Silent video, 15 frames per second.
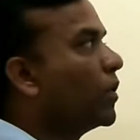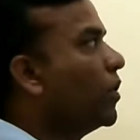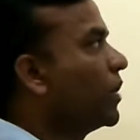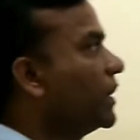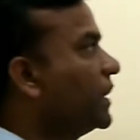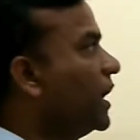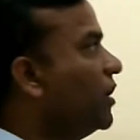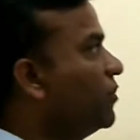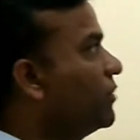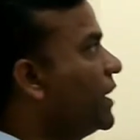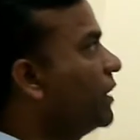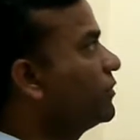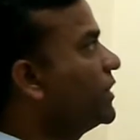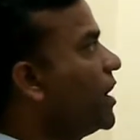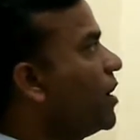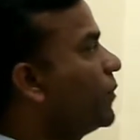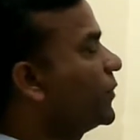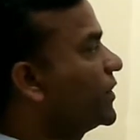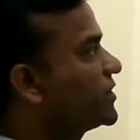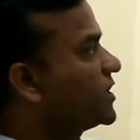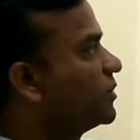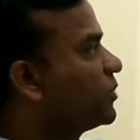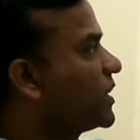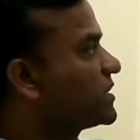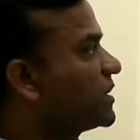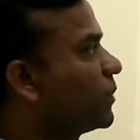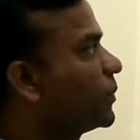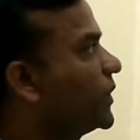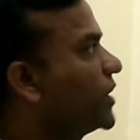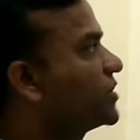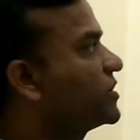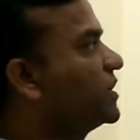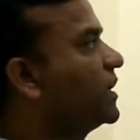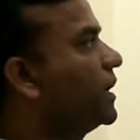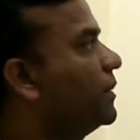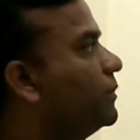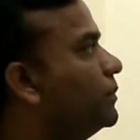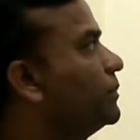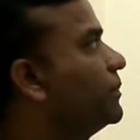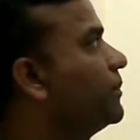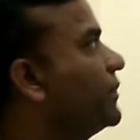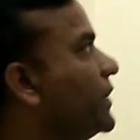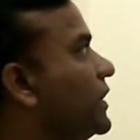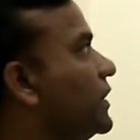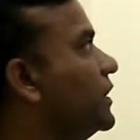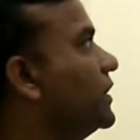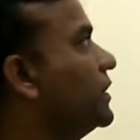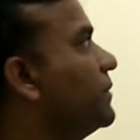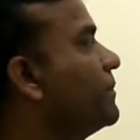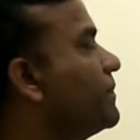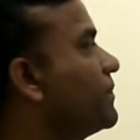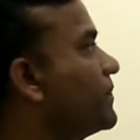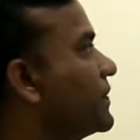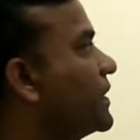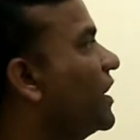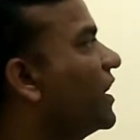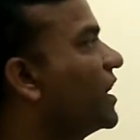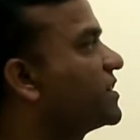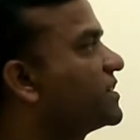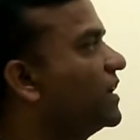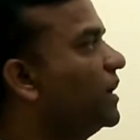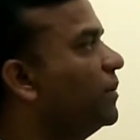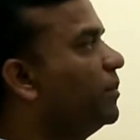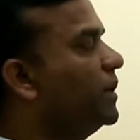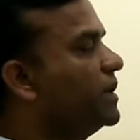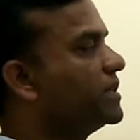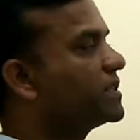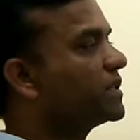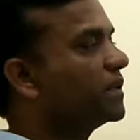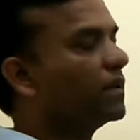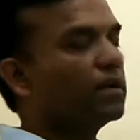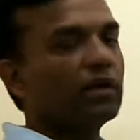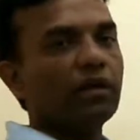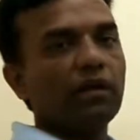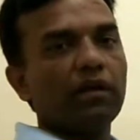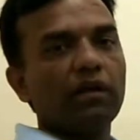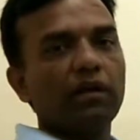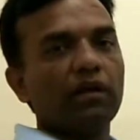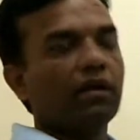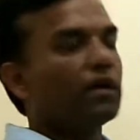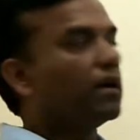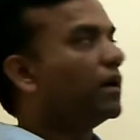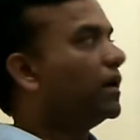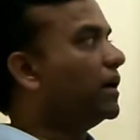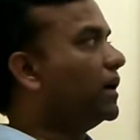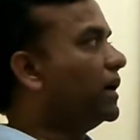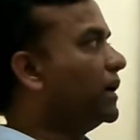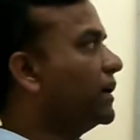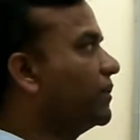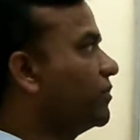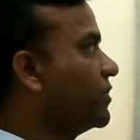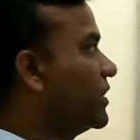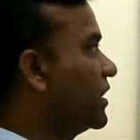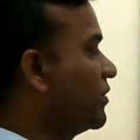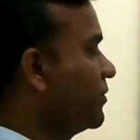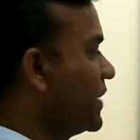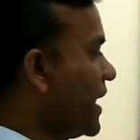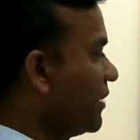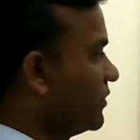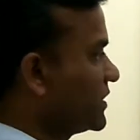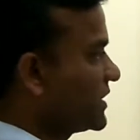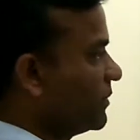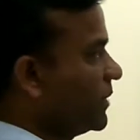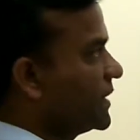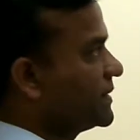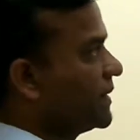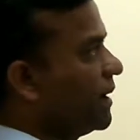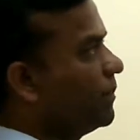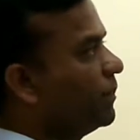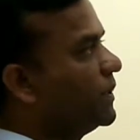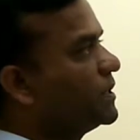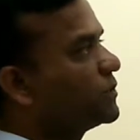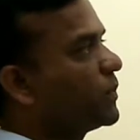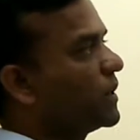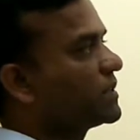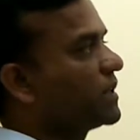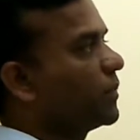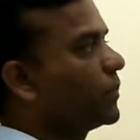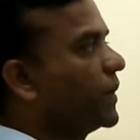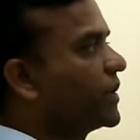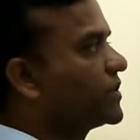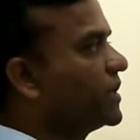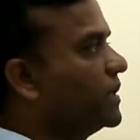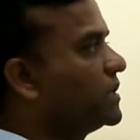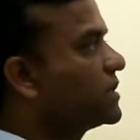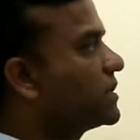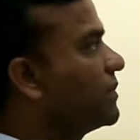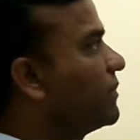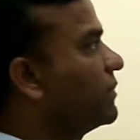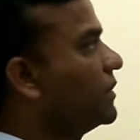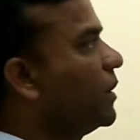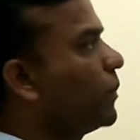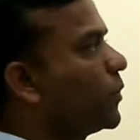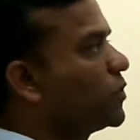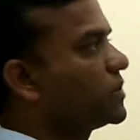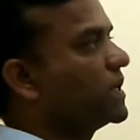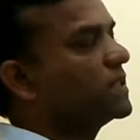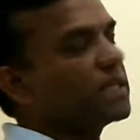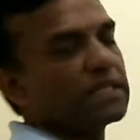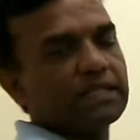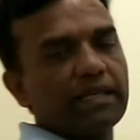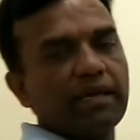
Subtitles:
Okay, now we have the operation for subtraction of rational numbers. Here we have some examples for subtractions. The process is